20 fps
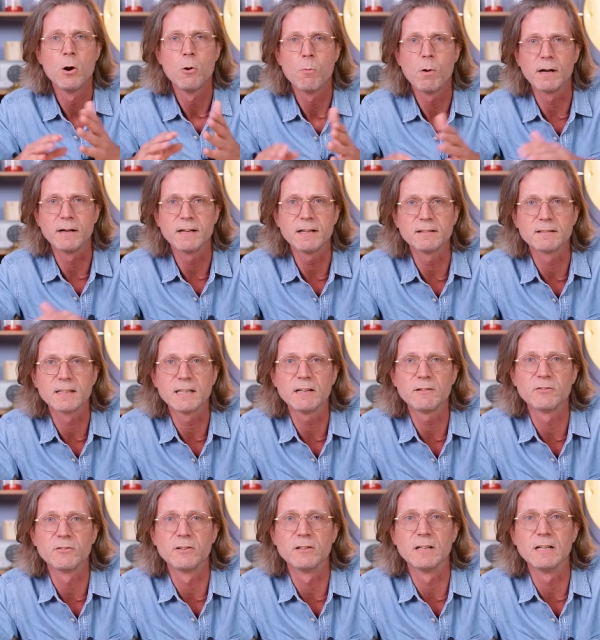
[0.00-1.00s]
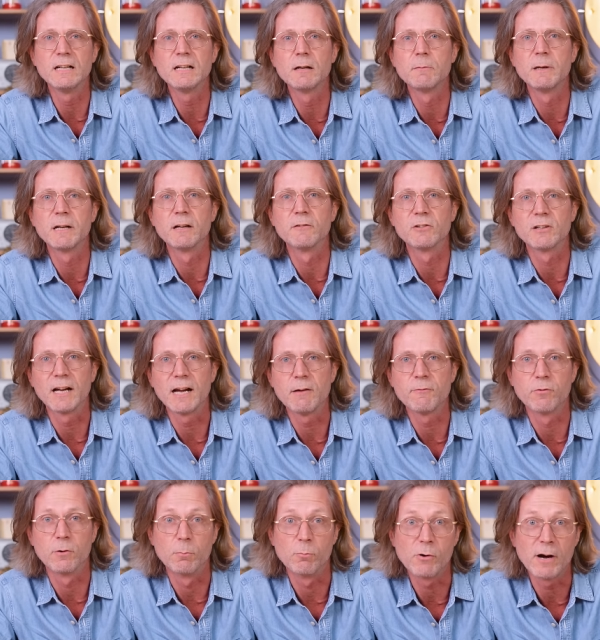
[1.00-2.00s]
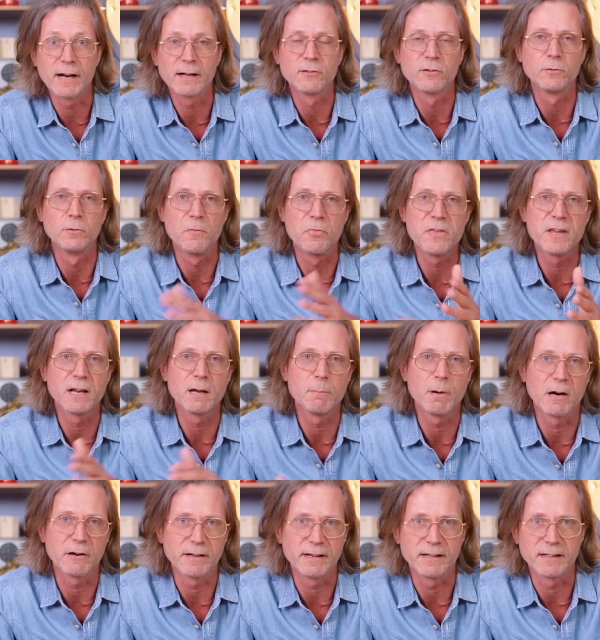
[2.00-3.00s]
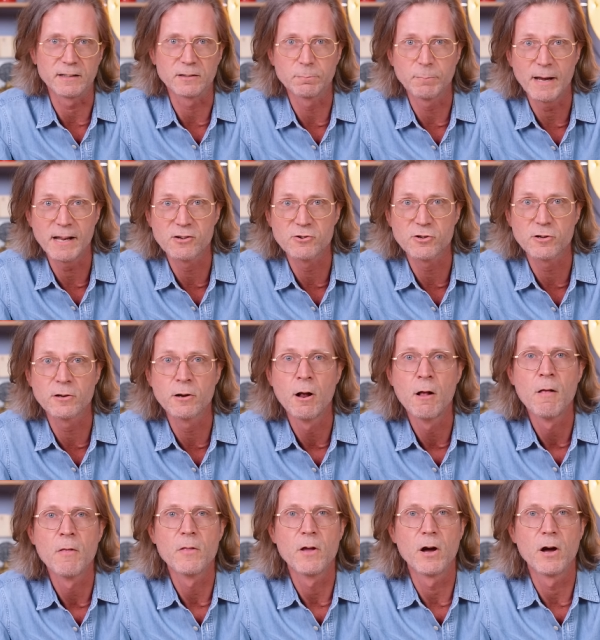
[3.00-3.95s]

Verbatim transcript: Well, this gives a little bit of time for brands to think about their expansion